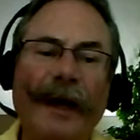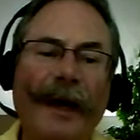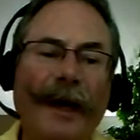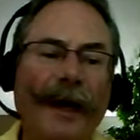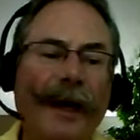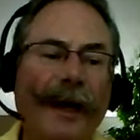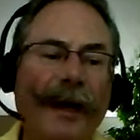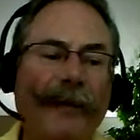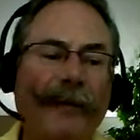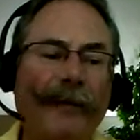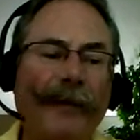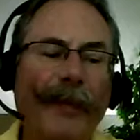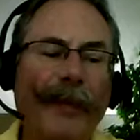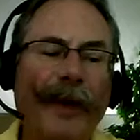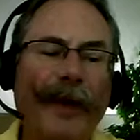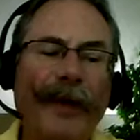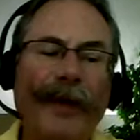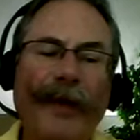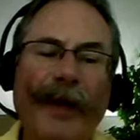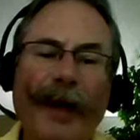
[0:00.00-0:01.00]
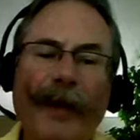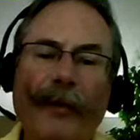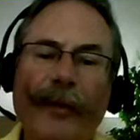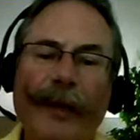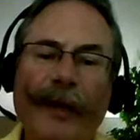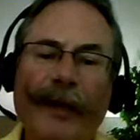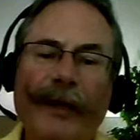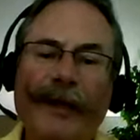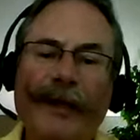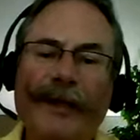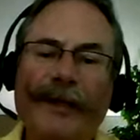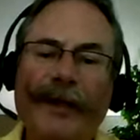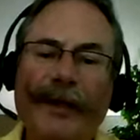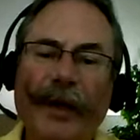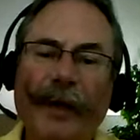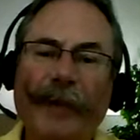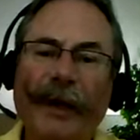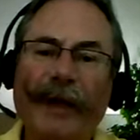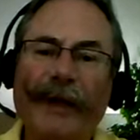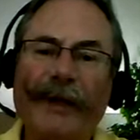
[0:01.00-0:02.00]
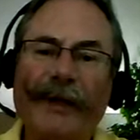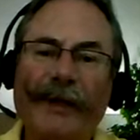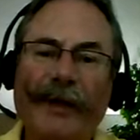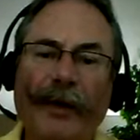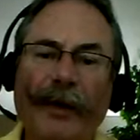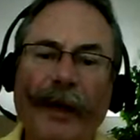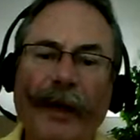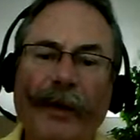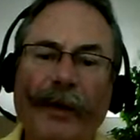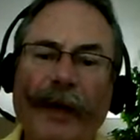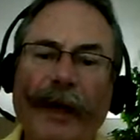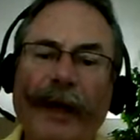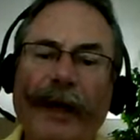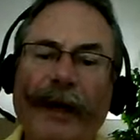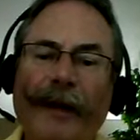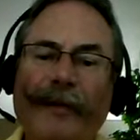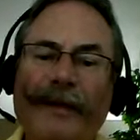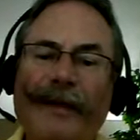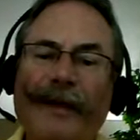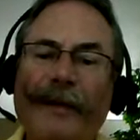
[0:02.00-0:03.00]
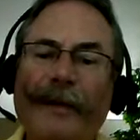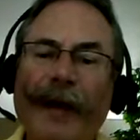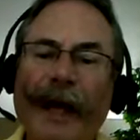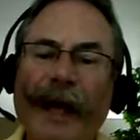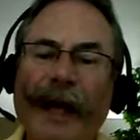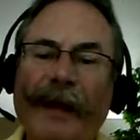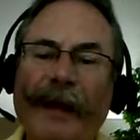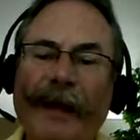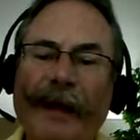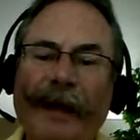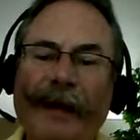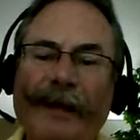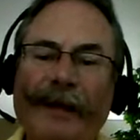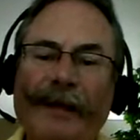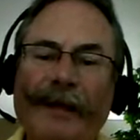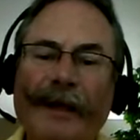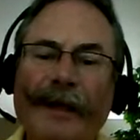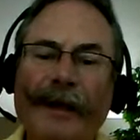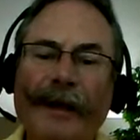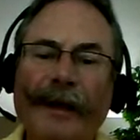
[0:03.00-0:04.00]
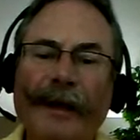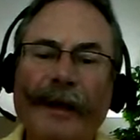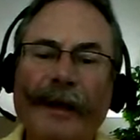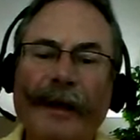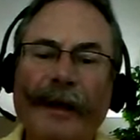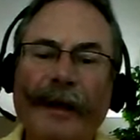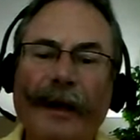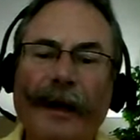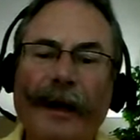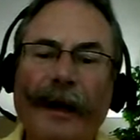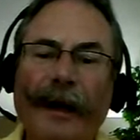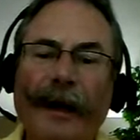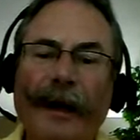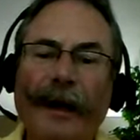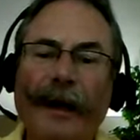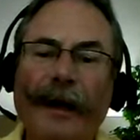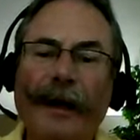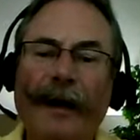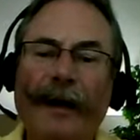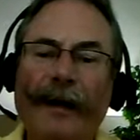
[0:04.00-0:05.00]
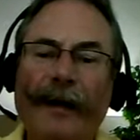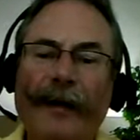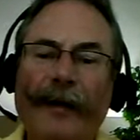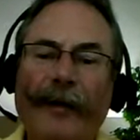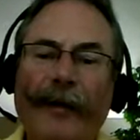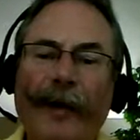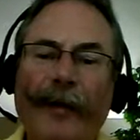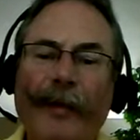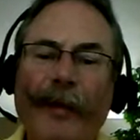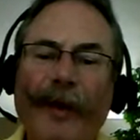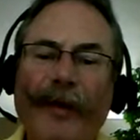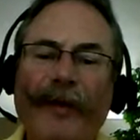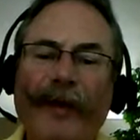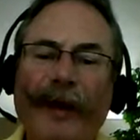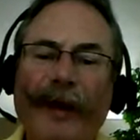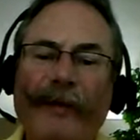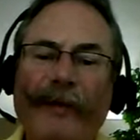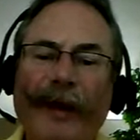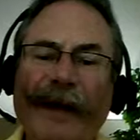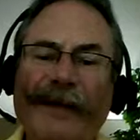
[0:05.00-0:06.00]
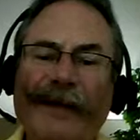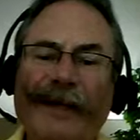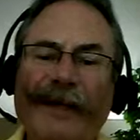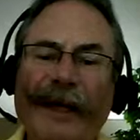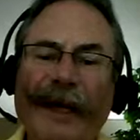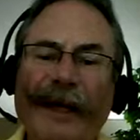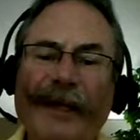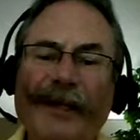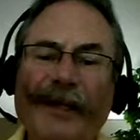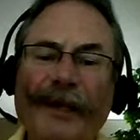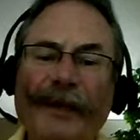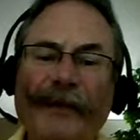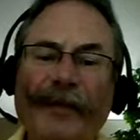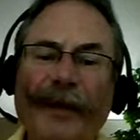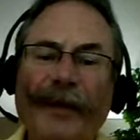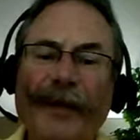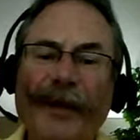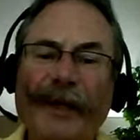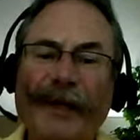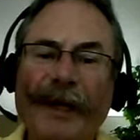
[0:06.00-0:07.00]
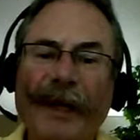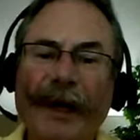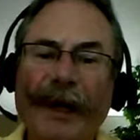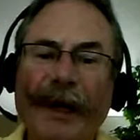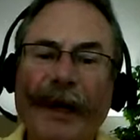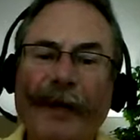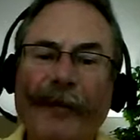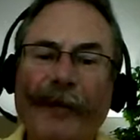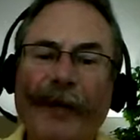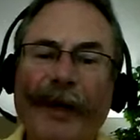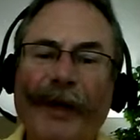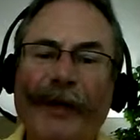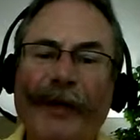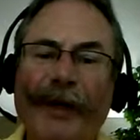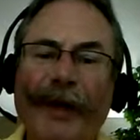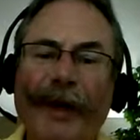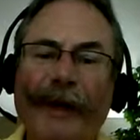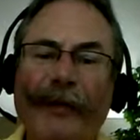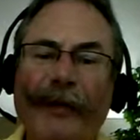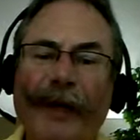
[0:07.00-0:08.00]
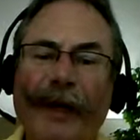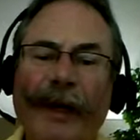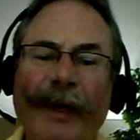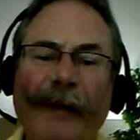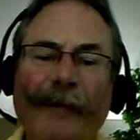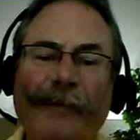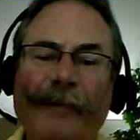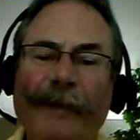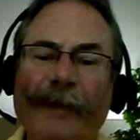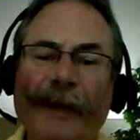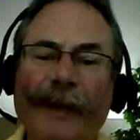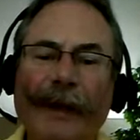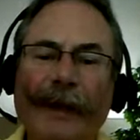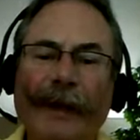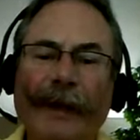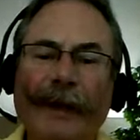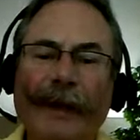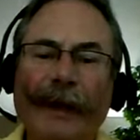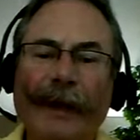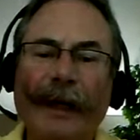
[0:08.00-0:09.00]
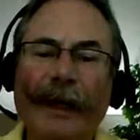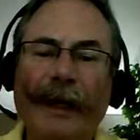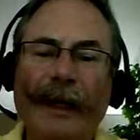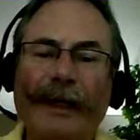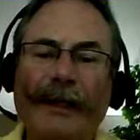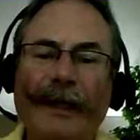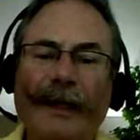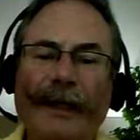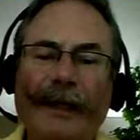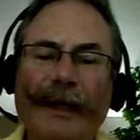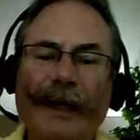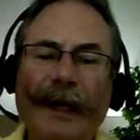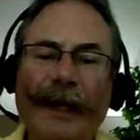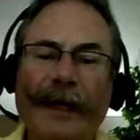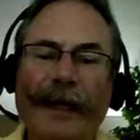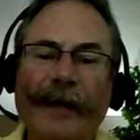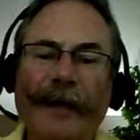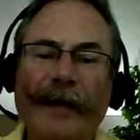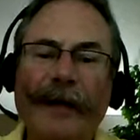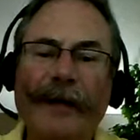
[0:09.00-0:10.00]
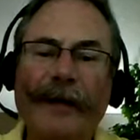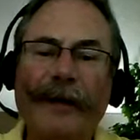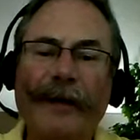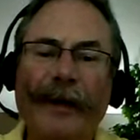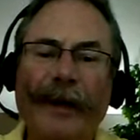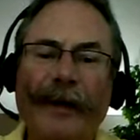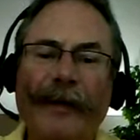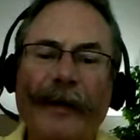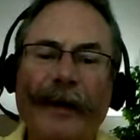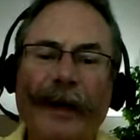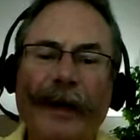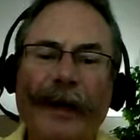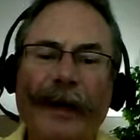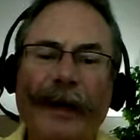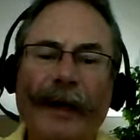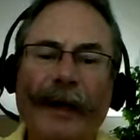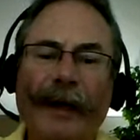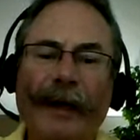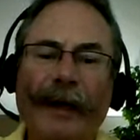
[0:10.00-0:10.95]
they're not really disturbing the soil. When it comes to maintenance, you're removing vegetation from the top, but you're not really, as I say, you're not really